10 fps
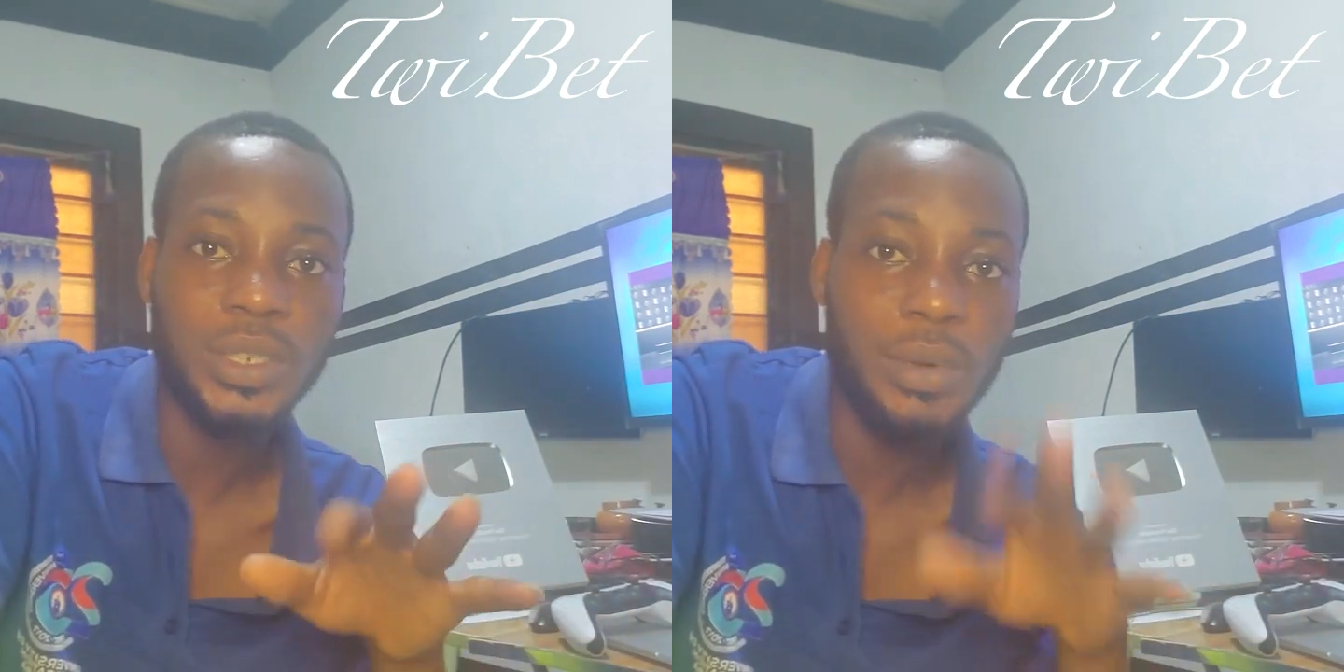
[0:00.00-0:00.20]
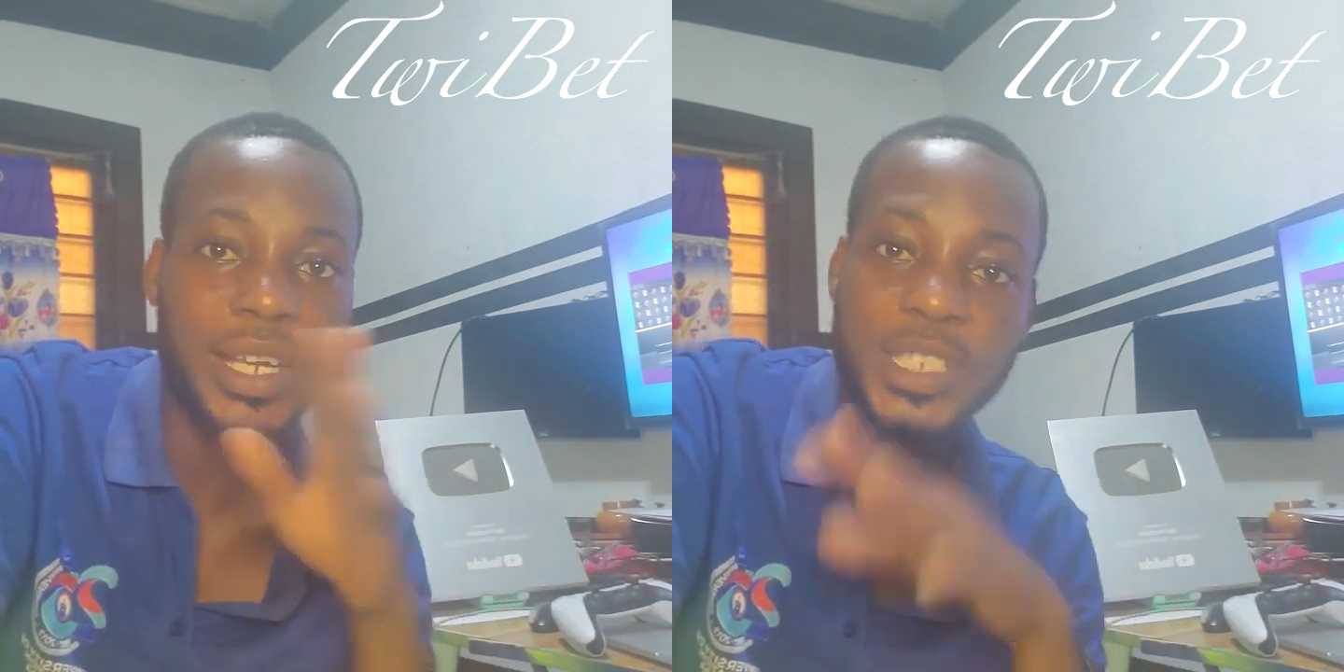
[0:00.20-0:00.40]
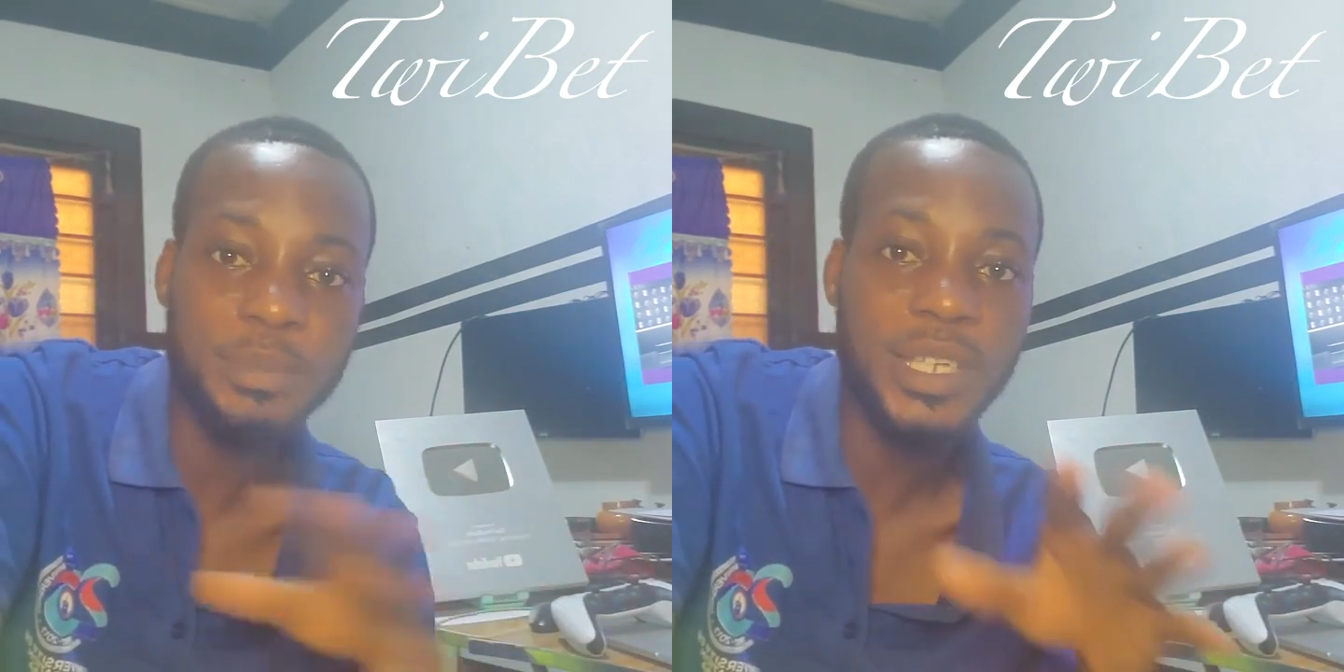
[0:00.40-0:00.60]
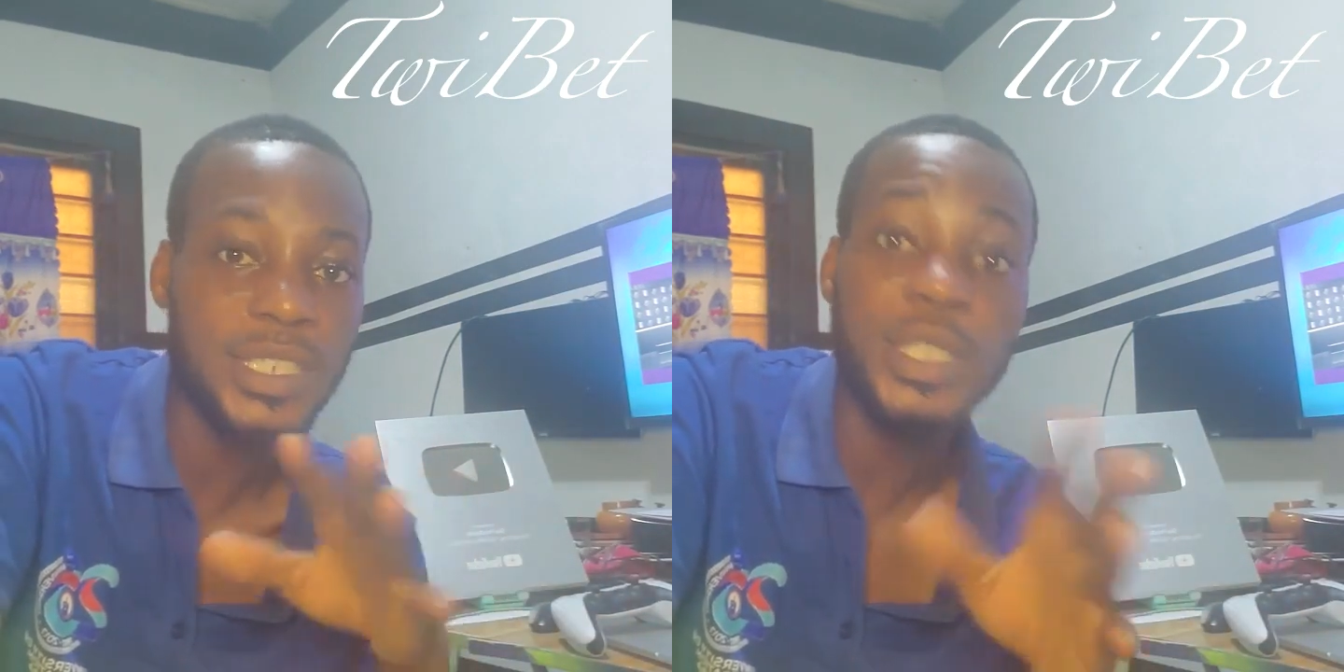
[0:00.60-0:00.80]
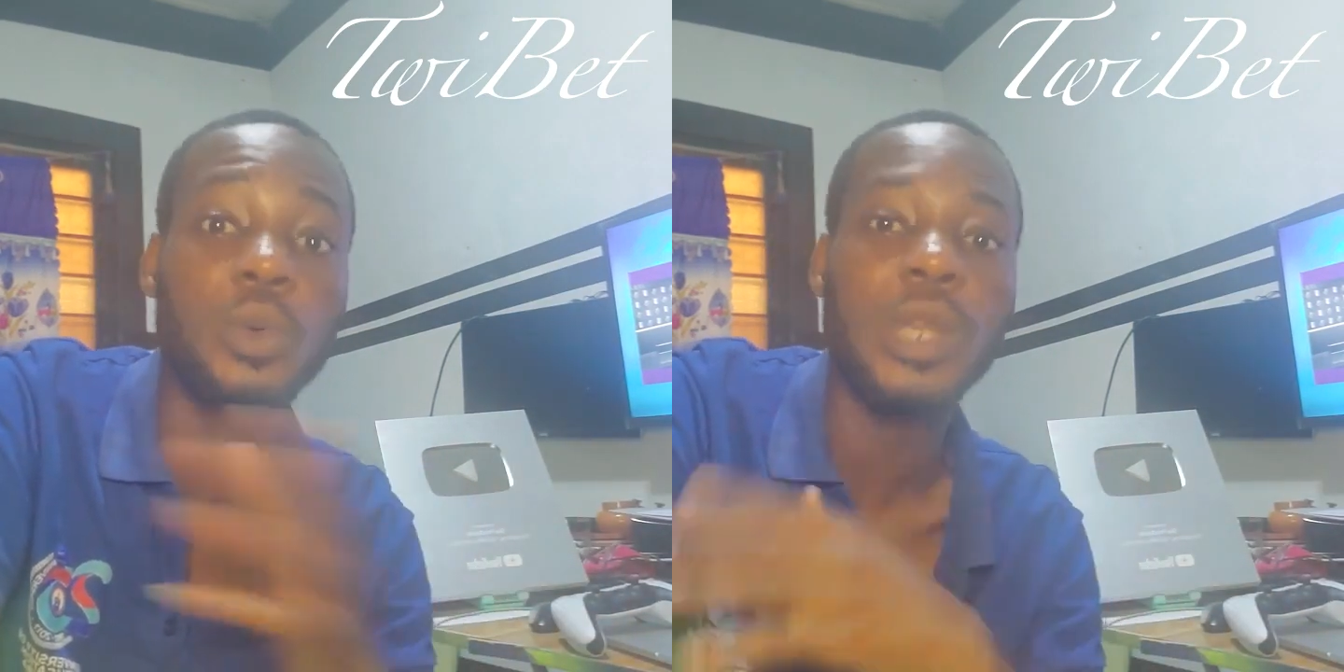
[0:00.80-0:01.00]
1S
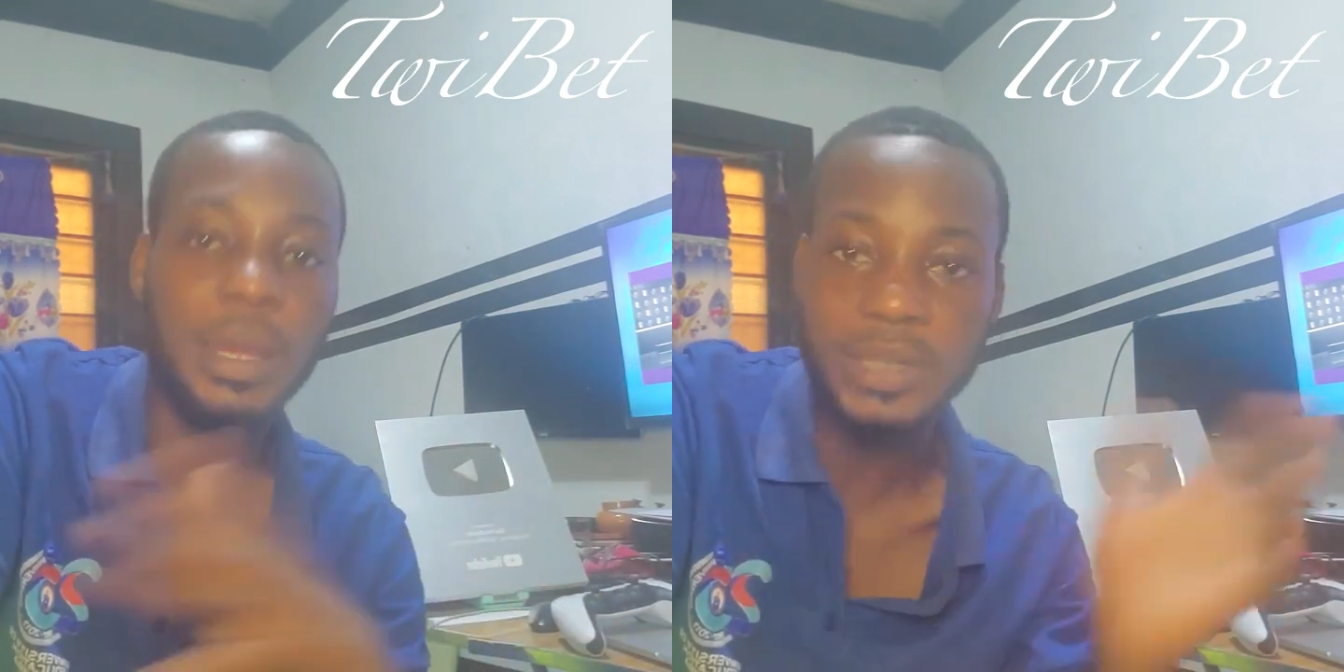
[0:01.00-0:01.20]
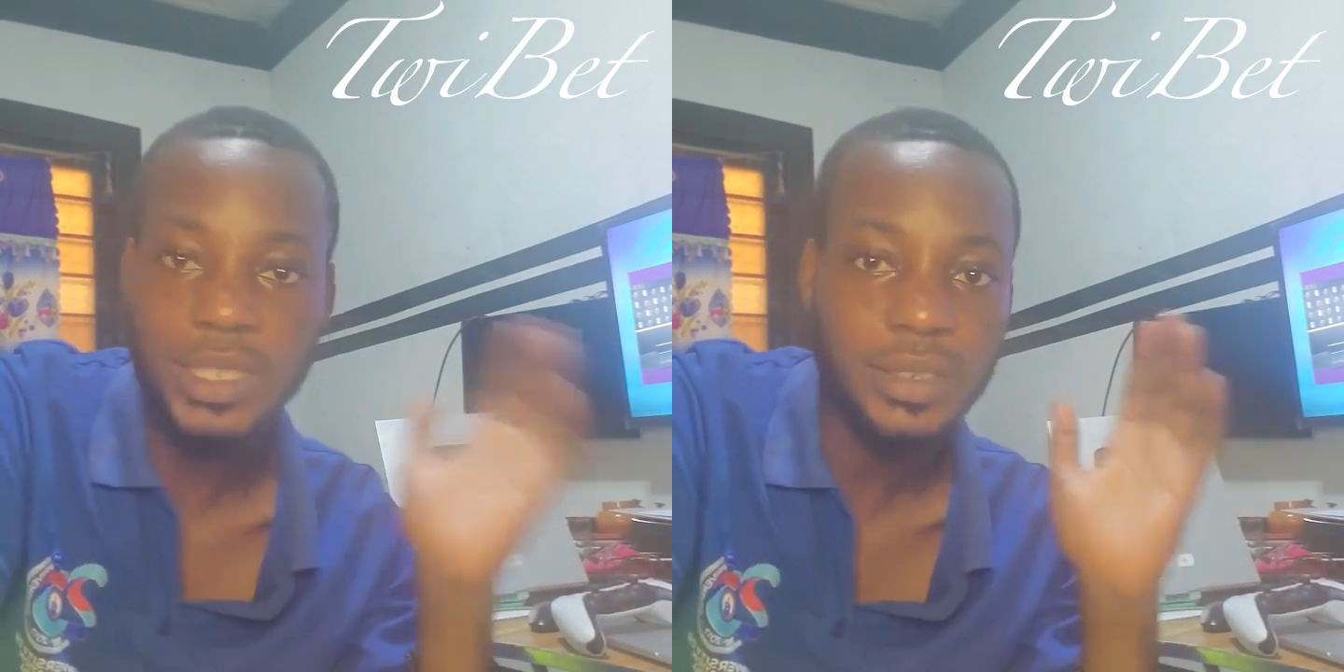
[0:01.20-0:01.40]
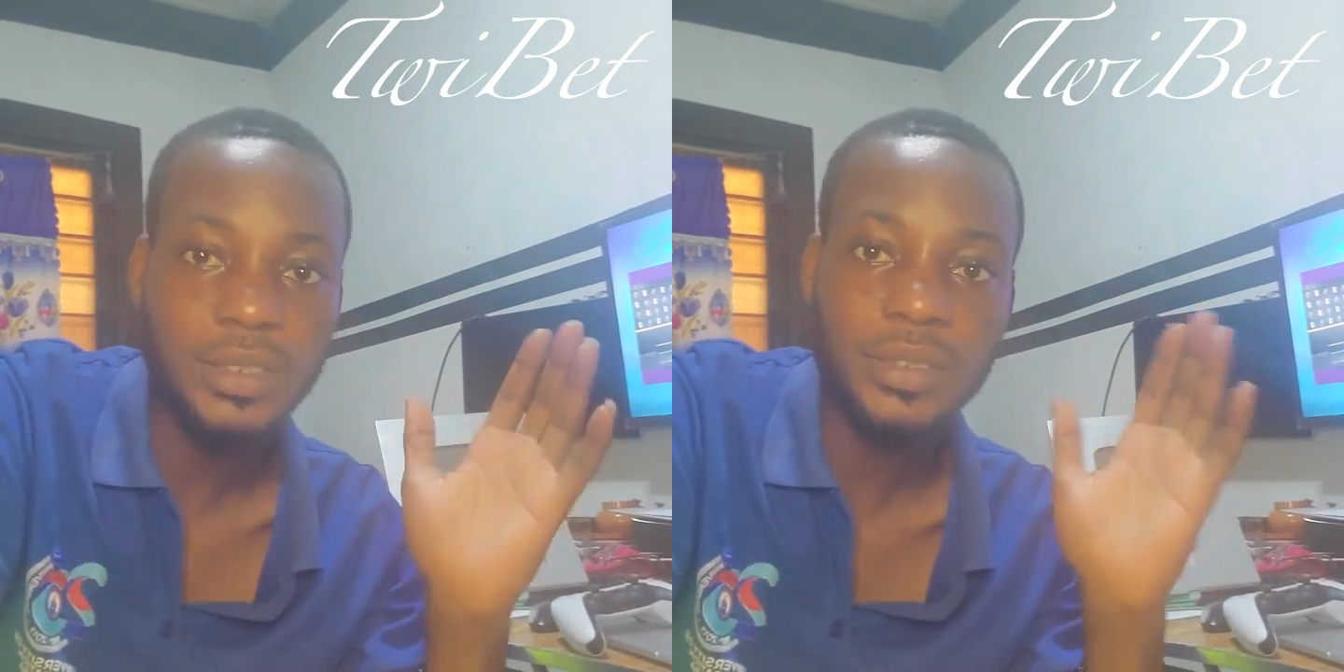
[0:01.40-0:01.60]
bet a collapse.